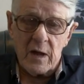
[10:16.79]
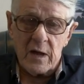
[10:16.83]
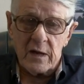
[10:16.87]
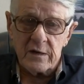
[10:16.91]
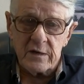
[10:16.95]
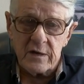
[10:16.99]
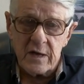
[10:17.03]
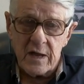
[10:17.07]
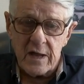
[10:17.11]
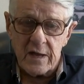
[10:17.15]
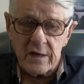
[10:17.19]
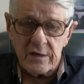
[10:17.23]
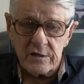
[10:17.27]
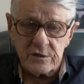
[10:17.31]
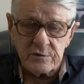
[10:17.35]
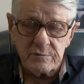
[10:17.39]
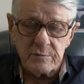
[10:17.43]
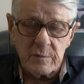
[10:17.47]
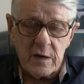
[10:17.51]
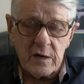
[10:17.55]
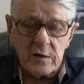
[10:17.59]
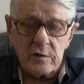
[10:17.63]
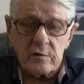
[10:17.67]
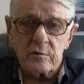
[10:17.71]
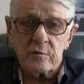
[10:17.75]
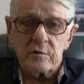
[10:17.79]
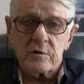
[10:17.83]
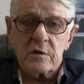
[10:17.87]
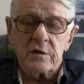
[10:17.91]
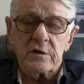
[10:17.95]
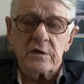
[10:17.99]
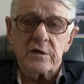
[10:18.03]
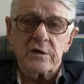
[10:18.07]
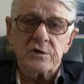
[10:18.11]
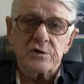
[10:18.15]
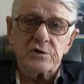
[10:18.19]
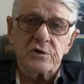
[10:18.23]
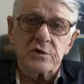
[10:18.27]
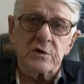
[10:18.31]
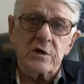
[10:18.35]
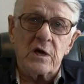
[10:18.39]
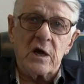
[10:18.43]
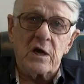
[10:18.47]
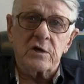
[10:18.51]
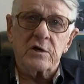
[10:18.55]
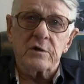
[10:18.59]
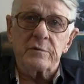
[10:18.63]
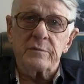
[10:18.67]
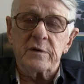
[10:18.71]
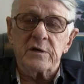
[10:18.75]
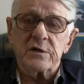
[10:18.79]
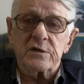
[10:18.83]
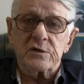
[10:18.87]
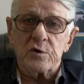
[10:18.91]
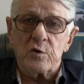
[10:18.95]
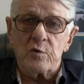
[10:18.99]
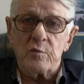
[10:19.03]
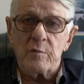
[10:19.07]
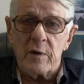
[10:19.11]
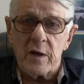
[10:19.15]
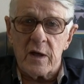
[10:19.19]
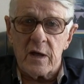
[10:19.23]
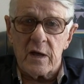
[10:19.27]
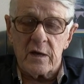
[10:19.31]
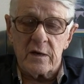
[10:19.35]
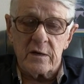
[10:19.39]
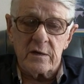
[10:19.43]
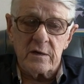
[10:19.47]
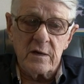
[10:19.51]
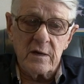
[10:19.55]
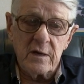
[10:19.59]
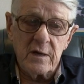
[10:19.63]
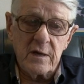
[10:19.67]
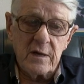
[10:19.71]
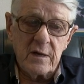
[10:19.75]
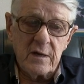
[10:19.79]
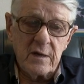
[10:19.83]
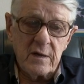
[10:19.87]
my dad's medical condition got to be so bad